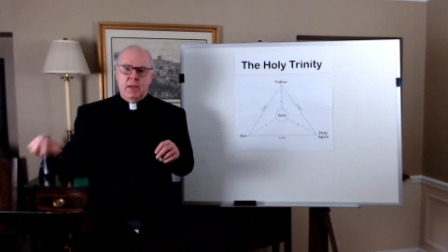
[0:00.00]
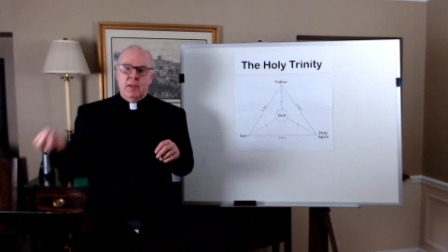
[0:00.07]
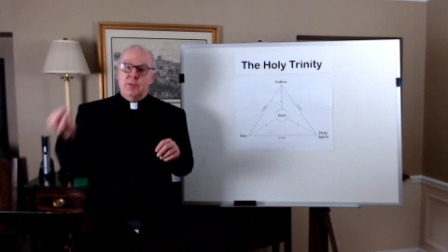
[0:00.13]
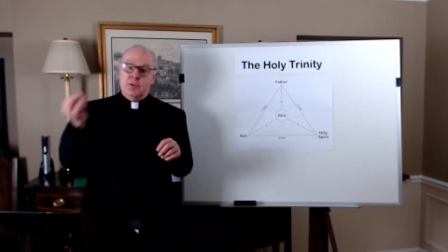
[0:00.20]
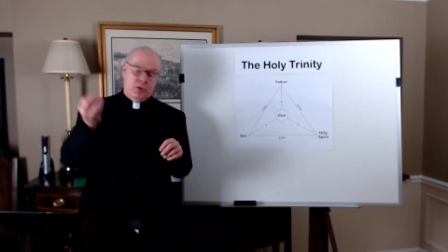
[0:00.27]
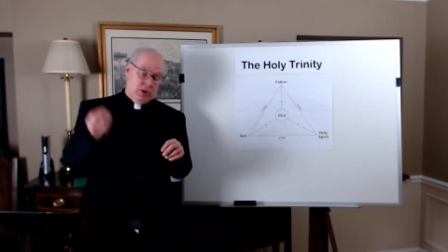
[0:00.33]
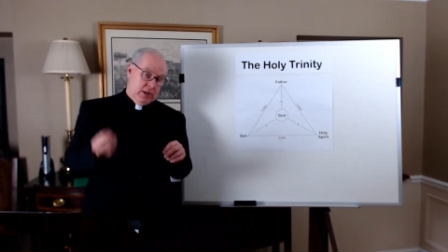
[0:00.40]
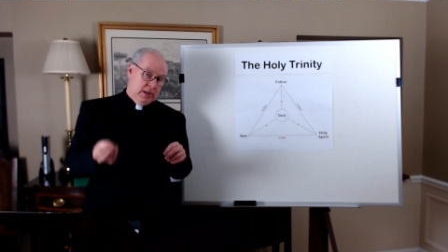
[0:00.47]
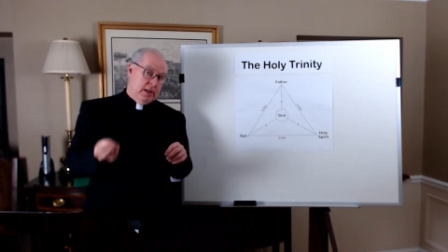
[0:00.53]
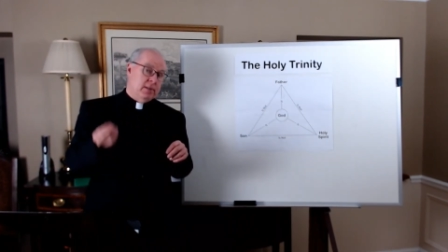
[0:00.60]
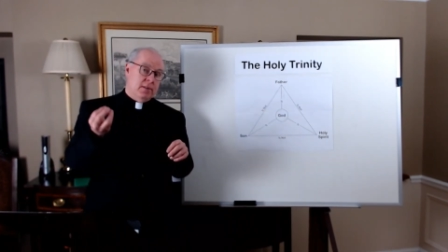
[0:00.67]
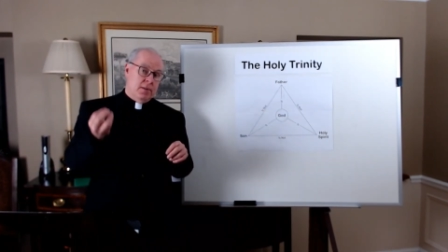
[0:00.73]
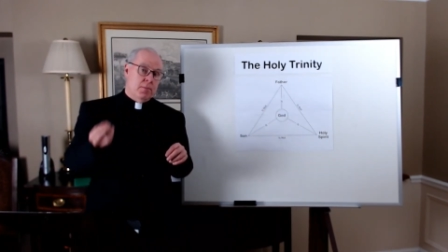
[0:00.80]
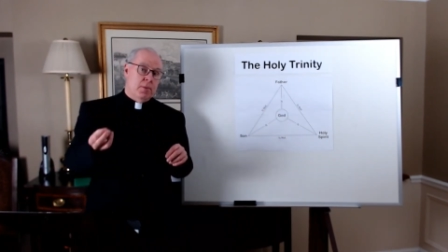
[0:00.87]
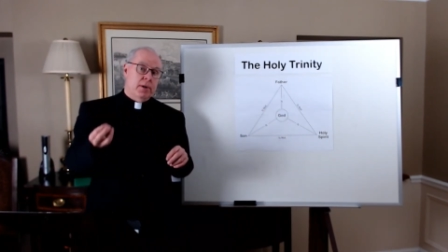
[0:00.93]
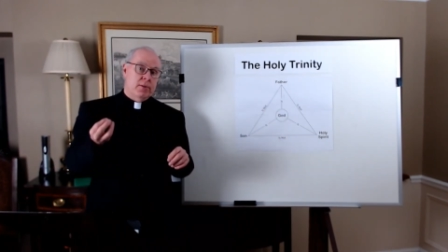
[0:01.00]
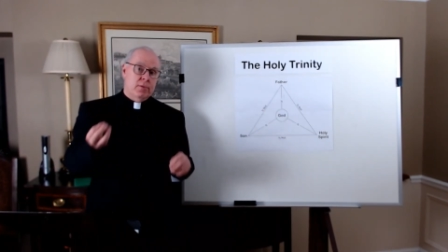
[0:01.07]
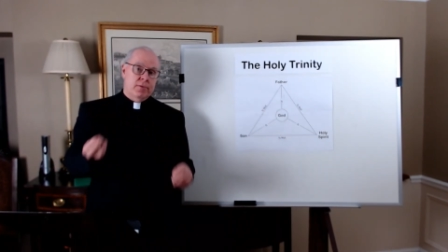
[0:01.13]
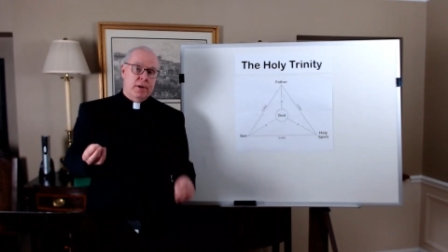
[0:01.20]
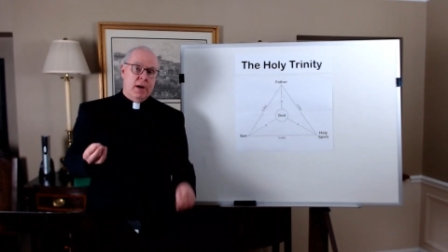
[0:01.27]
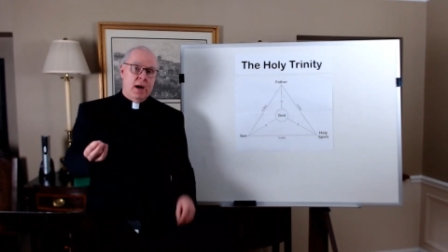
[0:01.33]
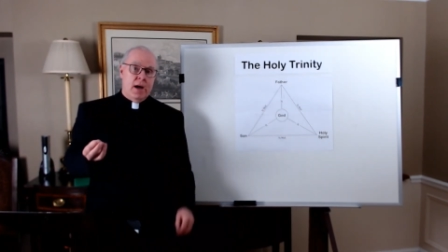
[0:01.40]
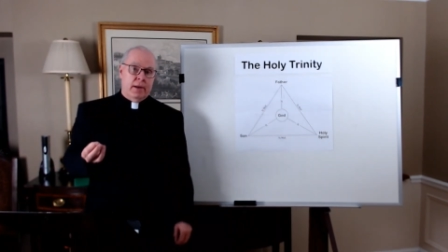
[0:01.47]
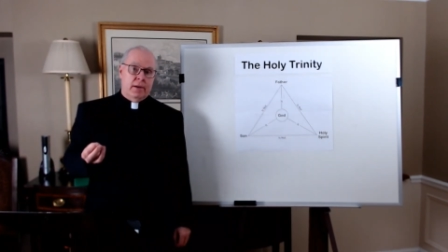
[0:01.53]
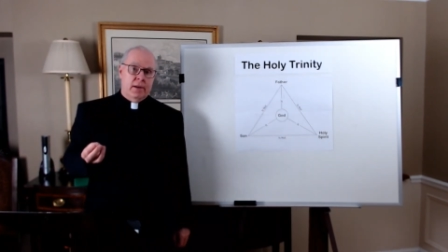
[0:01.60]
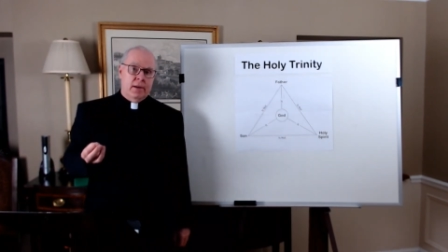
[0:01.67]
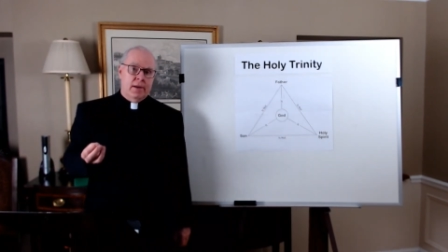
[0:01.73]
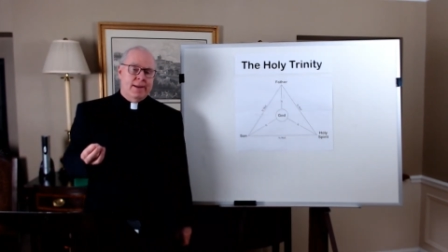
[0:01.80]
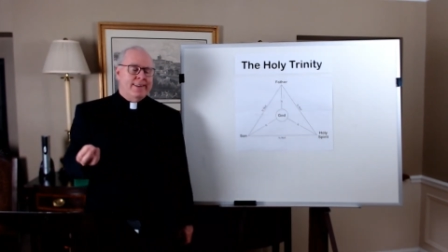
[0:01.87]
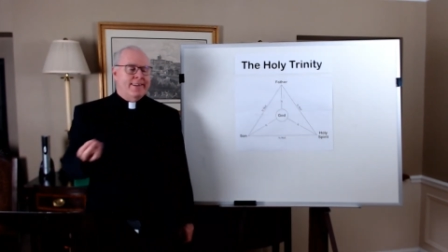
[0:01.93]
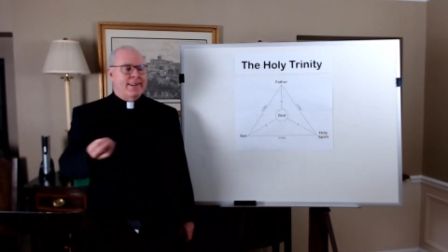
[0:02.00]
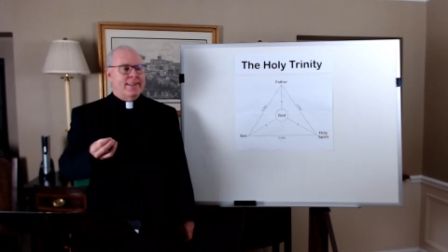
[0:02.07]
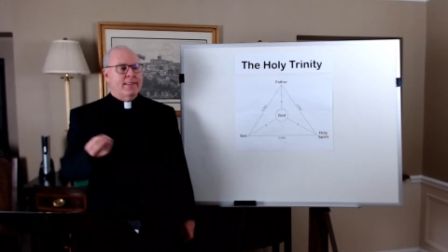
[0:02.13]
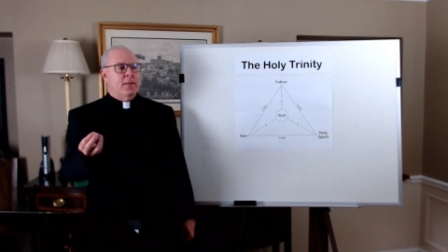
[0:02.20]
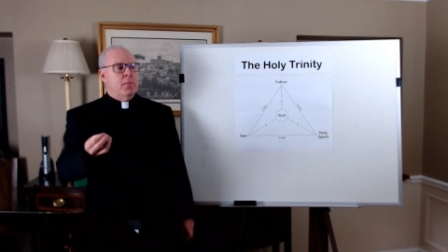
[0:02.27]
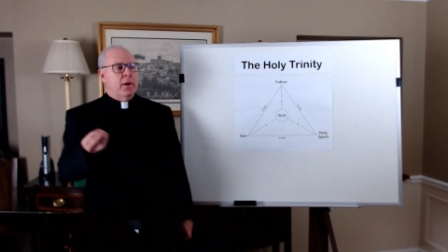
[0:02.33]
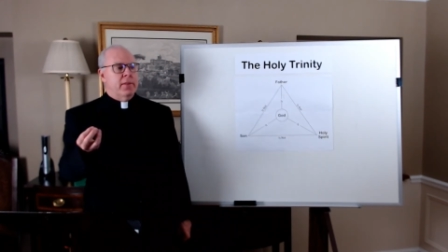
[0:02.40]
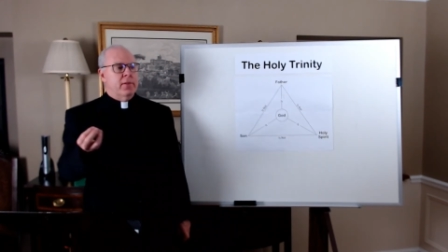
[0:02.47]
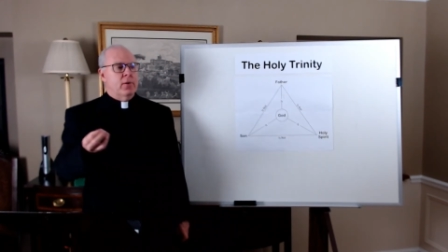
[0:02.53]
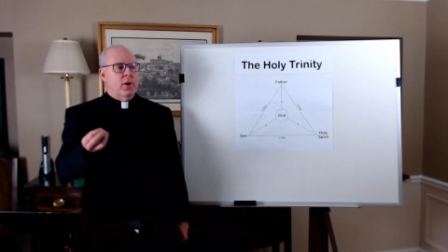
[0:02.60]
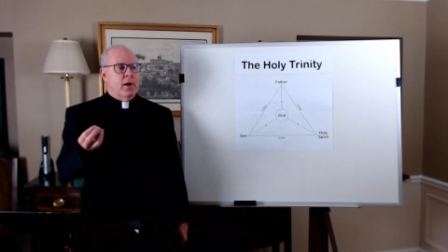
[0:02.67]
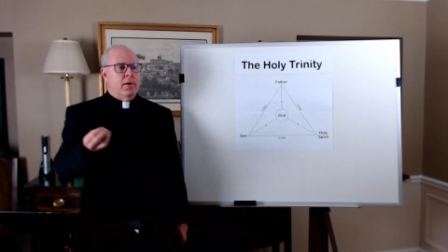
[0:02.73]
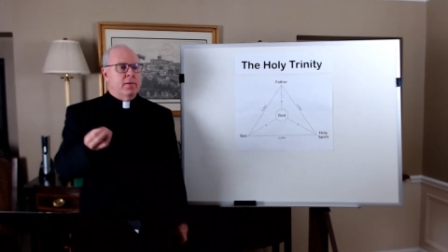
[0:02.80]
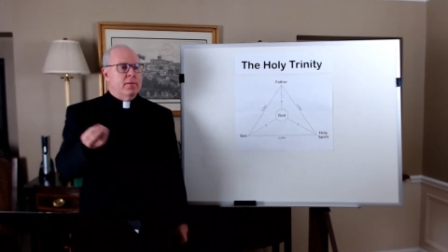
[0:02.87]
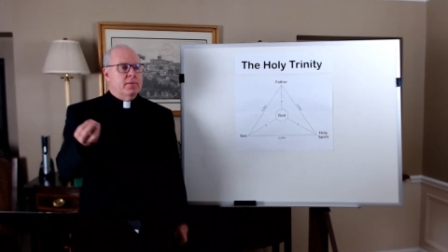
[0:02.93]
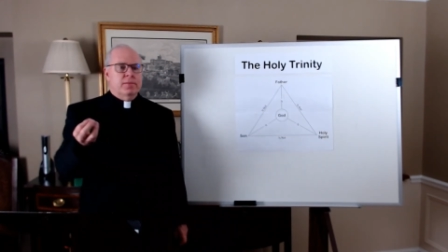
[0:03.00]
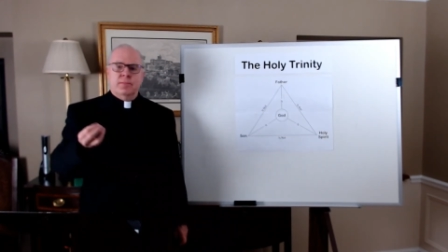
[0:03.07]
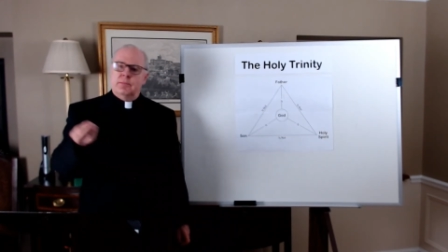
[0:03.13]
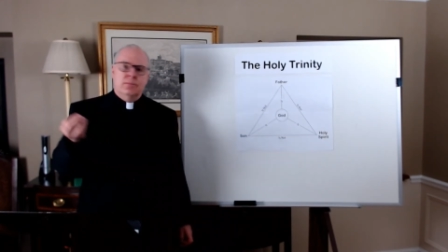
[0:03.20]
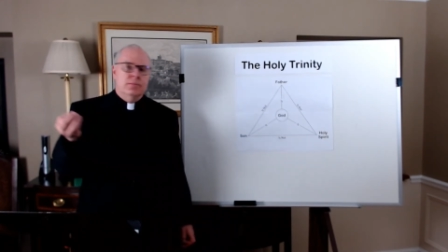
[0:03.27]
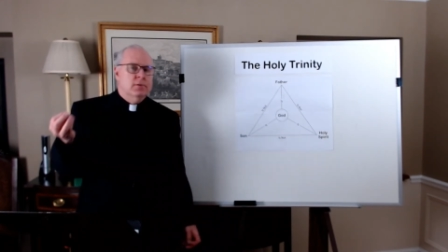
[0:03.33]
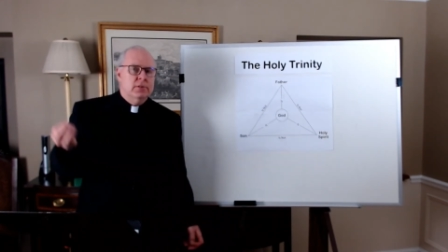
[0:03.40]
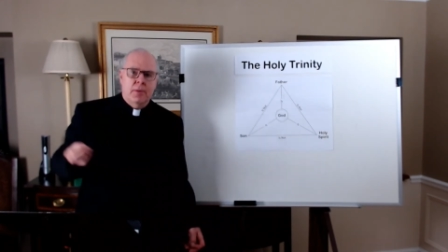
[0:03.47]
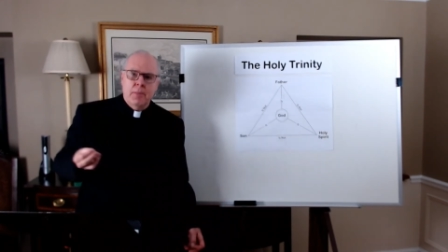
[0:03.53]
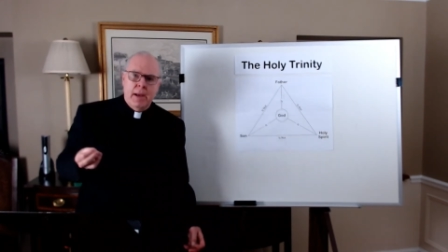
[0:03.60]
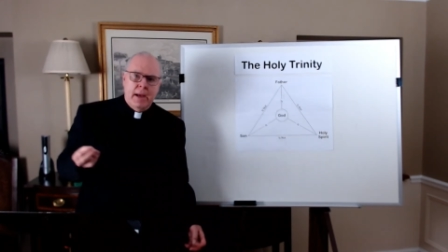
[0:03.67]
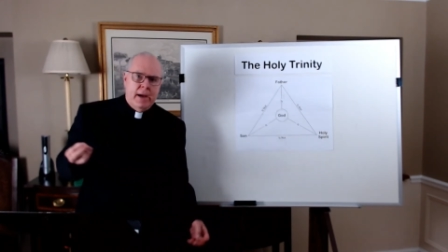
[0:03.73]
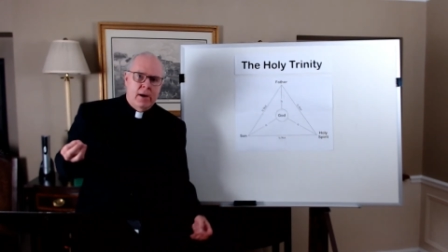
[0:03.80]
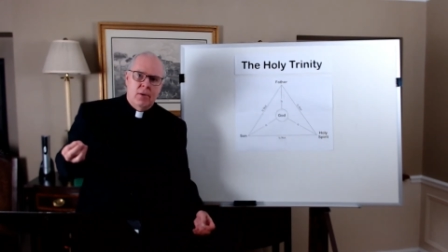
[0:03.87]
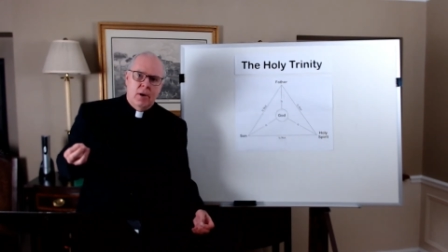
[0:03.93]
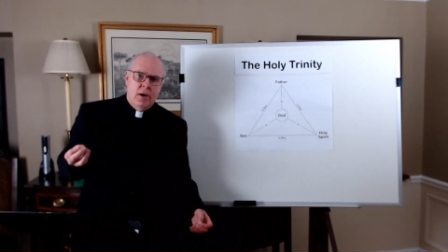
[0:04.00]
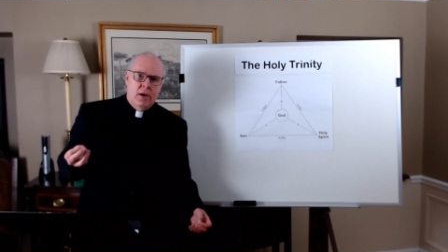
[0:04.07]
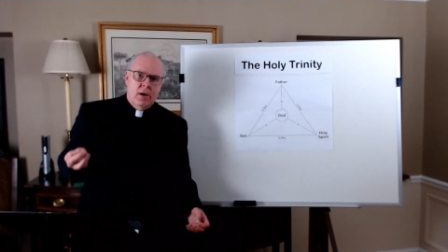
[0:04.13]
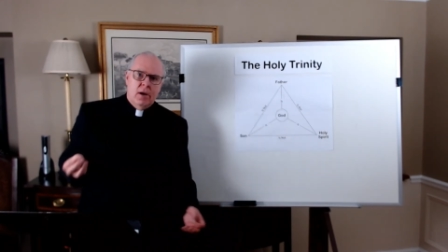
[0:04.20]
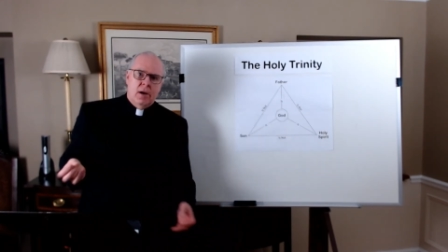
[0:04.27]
So she is the mother of God, not the mother of somehow